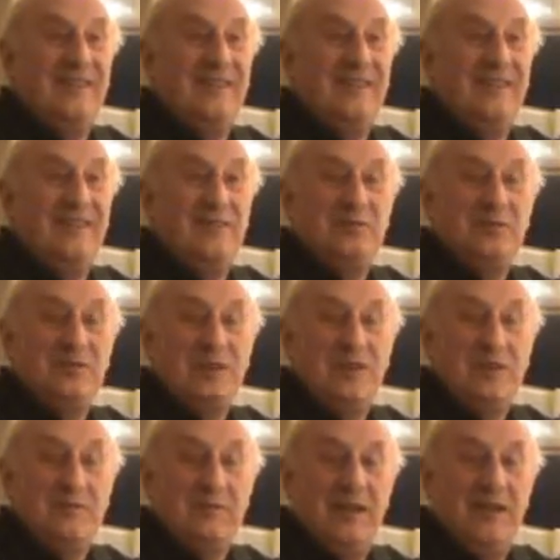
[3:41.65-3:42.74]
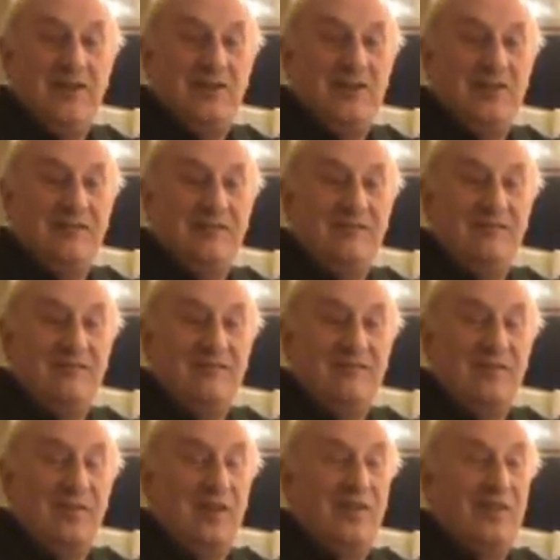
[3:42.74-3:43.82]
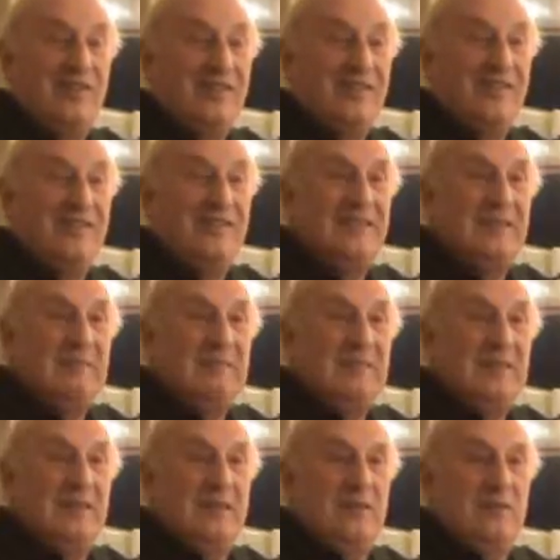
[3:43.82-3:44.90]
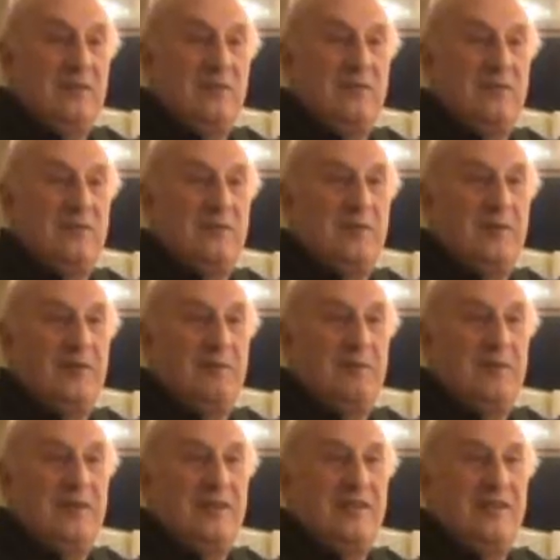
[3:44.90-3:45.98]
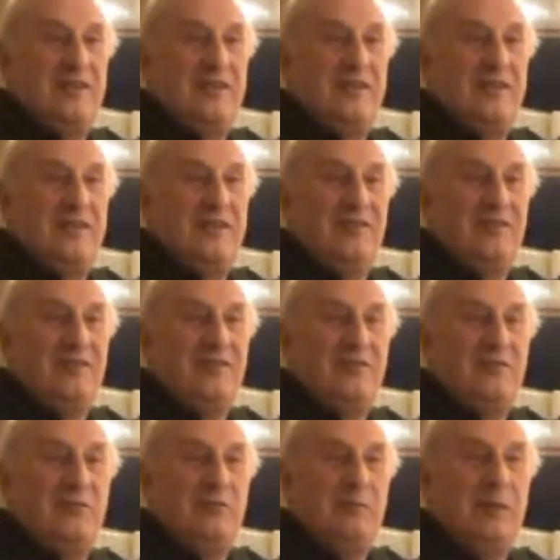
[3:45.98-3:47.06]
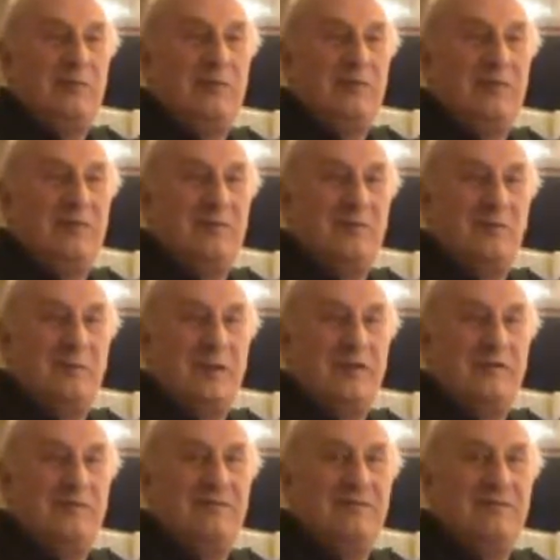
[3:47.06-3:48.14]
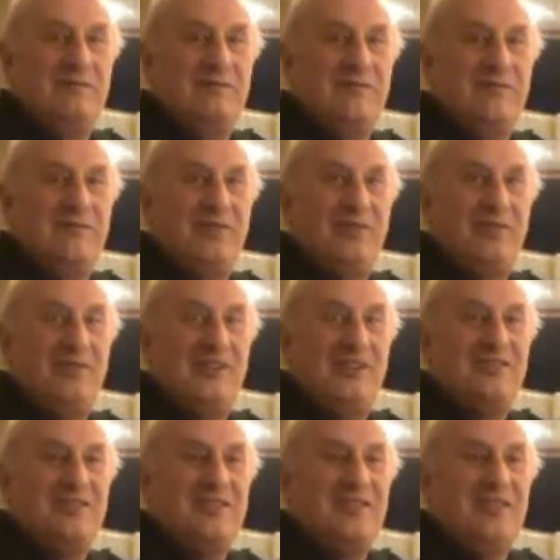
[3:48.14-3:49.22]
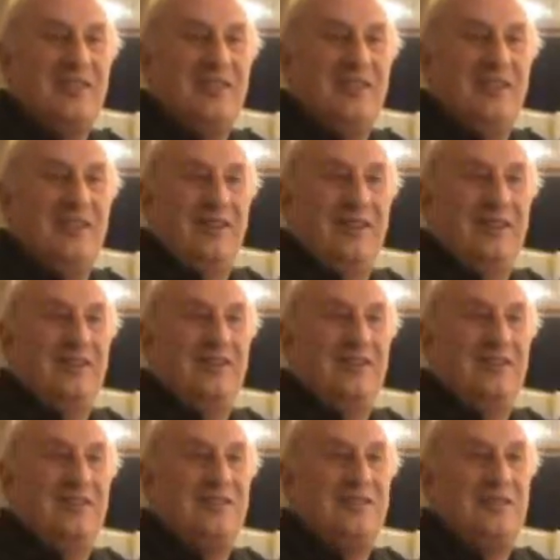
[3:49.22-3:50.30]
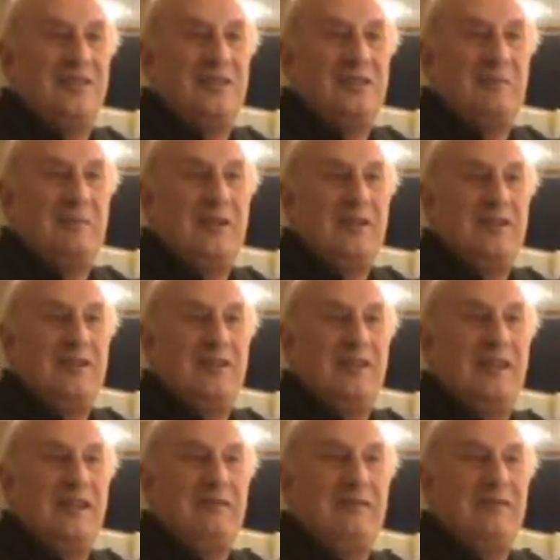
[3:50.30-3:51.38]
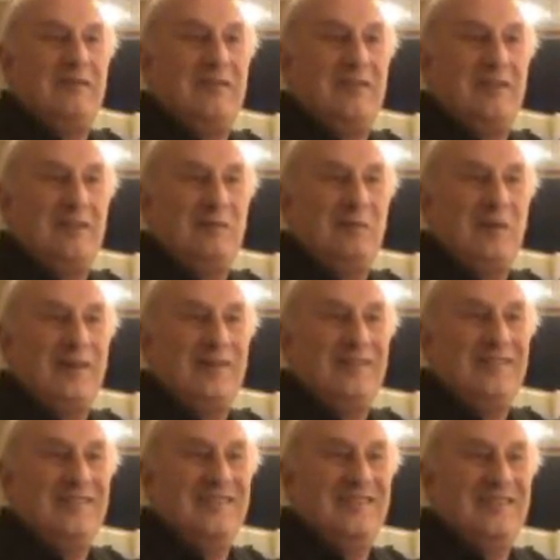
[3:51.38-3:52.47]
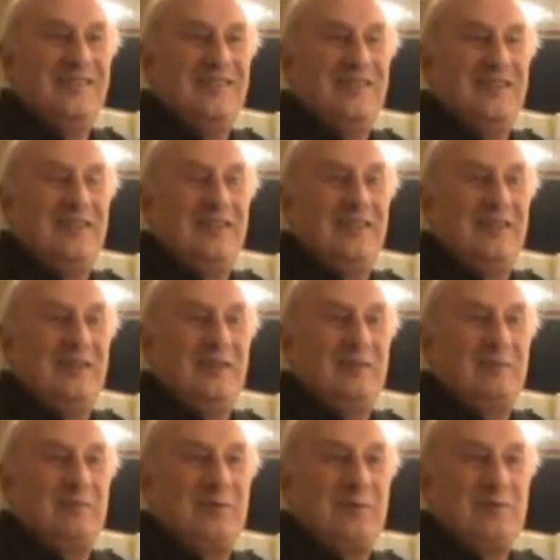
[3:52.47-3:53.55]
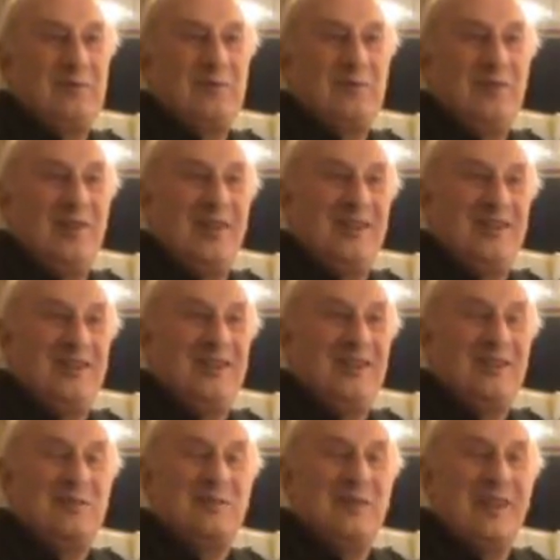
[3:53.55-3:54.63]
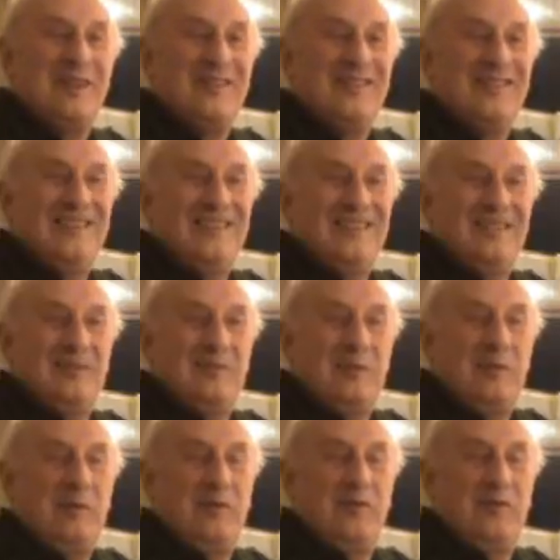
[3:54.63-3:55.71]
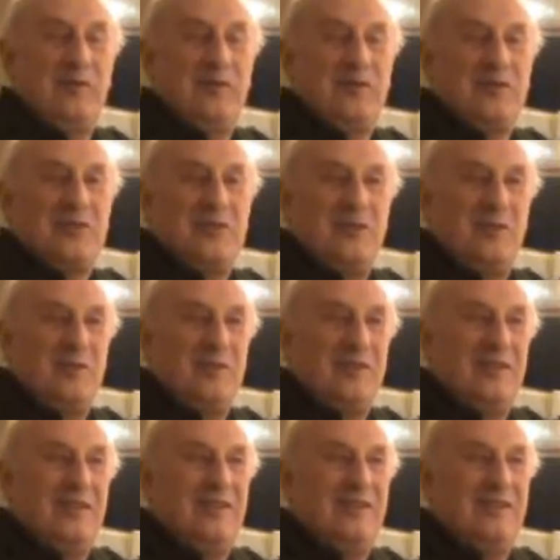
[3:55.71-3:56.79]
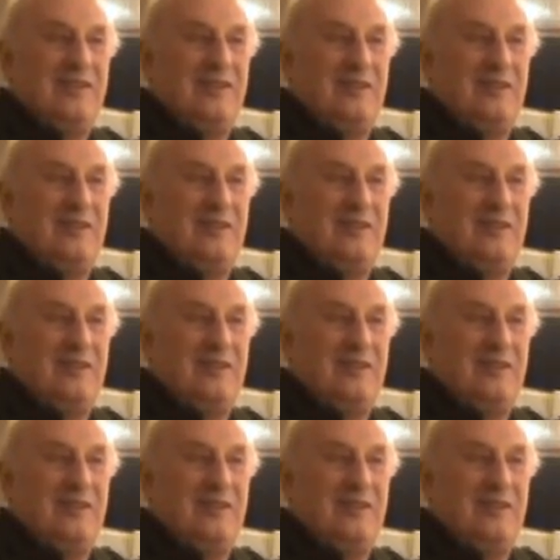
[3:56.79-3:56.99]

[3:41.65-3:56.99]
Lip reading: And I was stage managing and lighting. We used to do 12 plays a year, and I seem to remember it for about 3 years. I think I stage managed 11 and lit 1. But I was doing lighting as well. Well, the first time we did